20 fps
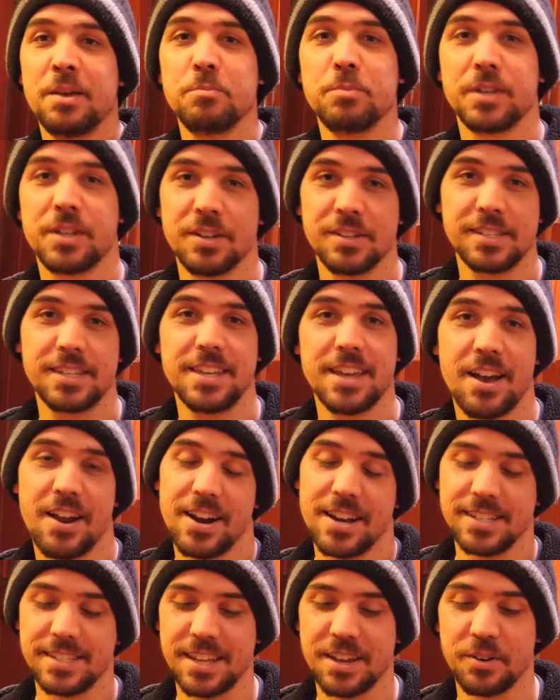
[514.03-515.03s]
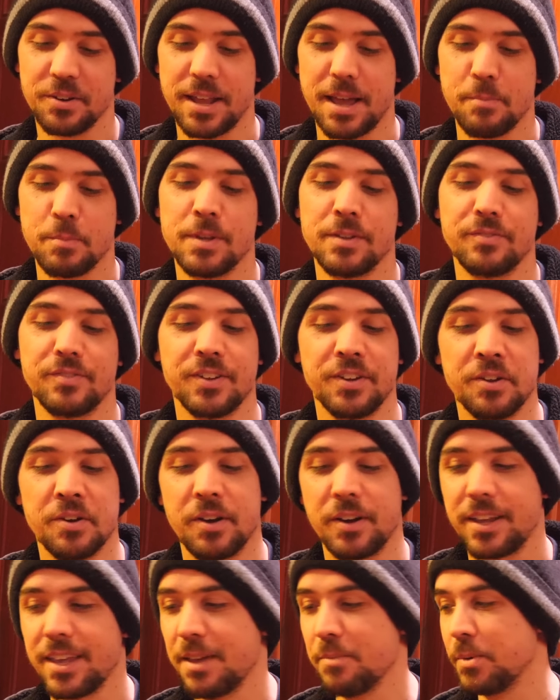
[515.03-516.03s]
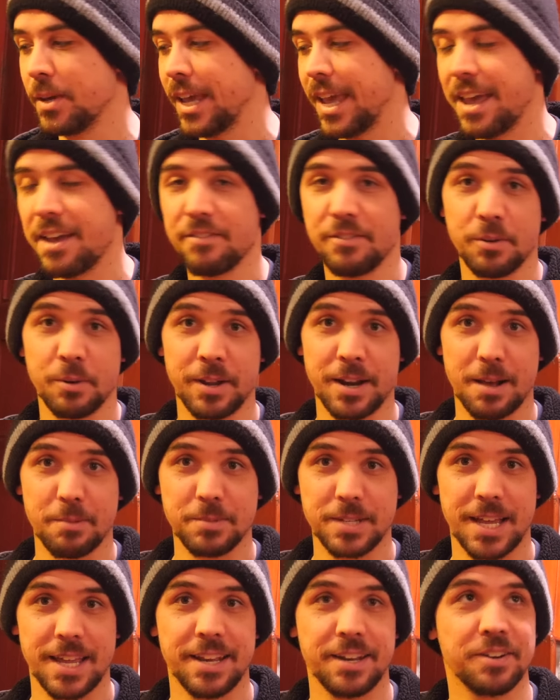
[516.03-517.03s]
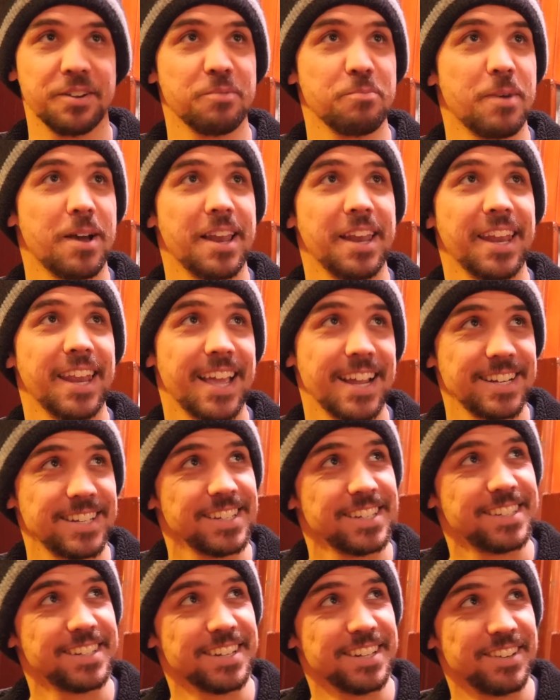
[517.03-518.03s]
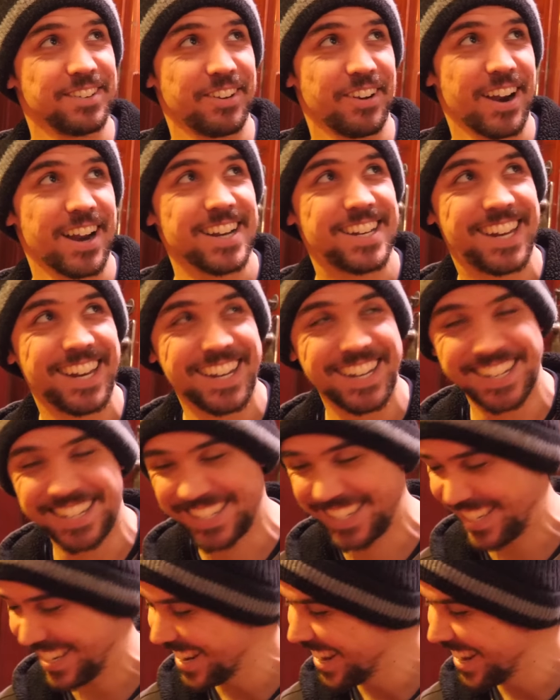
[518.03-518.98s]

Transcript: Because Kiara has yelled at me for not keeping everyone updated on my latest and greatest